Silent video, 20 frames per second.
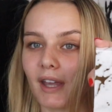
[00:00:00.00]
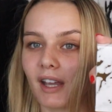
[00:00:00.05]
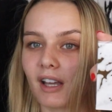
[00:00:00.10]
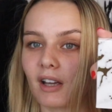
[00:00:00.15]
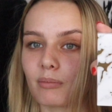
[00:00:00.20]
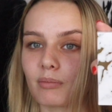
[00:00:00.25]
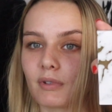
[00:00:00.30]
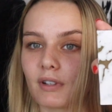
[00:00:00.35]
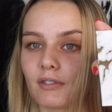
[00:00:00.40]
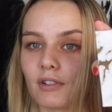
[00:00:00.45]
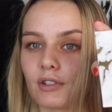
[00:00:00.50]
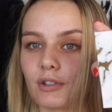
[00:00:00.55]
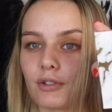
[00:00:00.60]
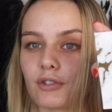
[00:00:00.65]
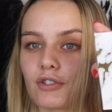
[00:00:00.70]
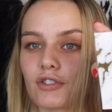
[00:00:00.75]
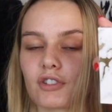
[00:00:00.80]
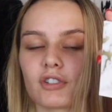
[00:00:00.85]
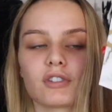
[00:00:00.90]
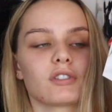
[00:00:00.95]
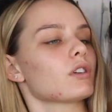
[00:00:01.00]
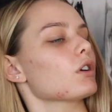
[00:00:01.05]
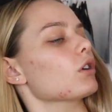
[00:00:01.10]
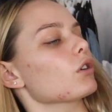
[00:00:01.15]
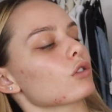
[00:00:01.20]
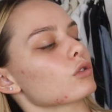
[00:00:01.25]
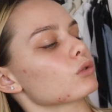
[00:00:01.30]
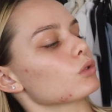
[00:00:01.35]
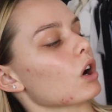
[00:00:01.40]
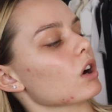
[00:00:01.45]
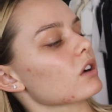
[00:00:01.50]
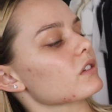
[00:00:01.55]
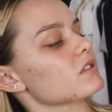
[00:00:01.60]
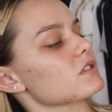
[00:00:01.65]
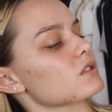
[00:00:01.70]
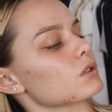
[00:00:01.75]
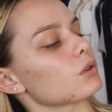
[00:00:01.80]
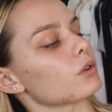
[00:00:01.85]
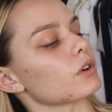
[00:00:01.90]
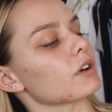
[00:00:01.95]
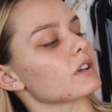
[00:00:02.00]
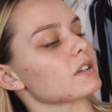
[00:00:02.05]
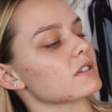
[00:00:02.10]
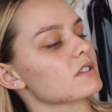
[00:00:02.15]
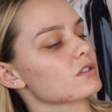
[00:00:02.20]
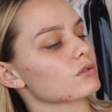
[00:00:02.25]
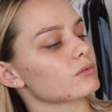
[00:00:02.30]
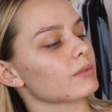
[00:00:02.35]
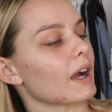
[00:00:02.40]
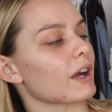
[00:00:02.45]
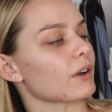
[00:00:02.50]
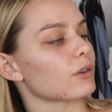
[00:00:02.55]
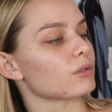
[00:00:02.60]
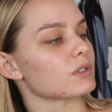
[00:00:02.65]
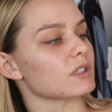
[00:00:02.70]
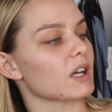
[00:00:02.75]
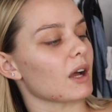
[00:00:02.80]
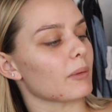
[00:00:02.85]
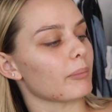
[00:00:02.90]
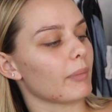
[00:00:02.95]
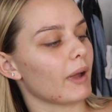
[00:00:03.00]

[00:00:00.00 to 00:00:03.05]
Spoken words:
Makeup Revolution Roxaurus Ride or Die